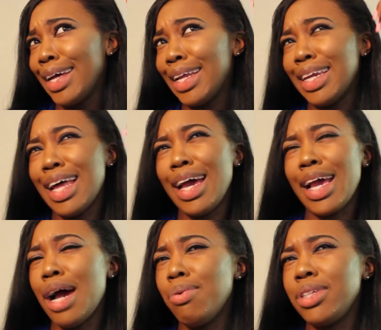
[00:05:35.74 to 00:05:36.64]

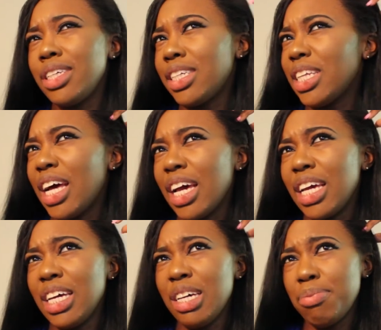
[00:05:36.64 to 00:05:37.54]
Like I was just like,
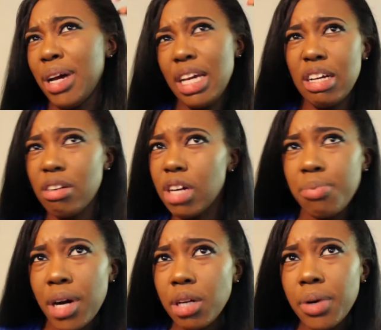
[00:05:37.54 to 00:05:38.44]
my ear don't
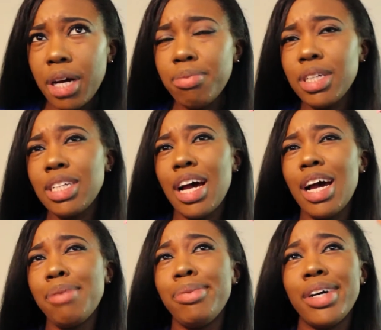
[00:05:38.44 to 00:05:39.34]
come all the way up this
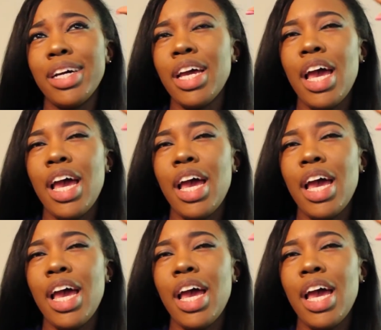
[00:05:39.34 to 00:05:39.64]
high. But